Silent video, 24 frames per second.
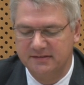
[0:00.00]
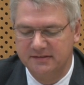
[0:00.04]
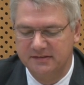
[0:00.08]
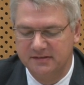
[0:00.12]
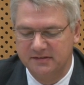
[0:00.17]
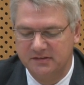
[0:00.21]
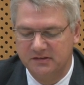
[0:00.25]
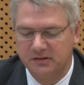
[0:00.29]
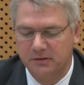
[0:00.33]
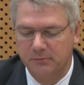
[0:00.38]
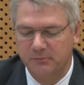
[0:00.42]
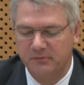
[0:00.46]

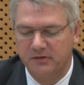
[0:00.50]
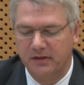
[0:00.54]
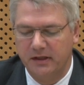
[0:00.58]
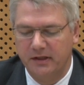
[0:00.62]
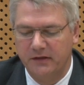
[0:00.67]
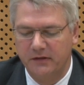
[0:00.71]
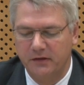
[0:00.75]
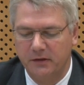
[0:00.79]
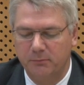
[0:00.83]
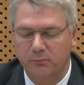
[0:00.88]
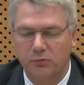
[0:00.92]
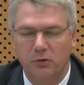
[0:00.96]
systems
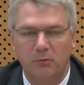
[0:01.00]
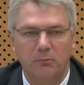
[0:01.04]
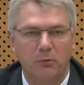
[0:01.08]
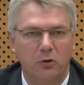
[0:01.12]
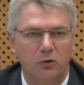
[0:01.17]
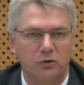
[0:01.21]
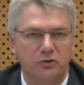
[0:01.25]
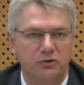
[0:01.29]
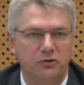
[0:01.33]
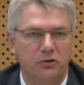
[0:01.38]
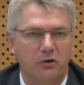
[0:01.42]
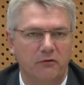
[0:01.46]
and the
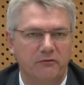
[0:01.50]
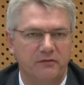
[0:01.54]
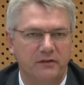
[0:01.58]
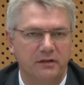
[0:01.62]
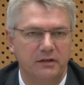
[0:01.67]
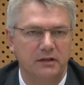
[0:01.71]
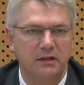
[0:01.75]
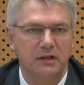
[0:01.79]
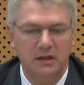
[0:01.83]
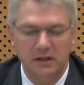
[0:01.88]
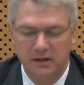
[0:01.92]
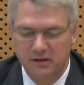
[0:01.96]
promotion of
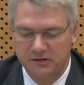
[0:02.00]
the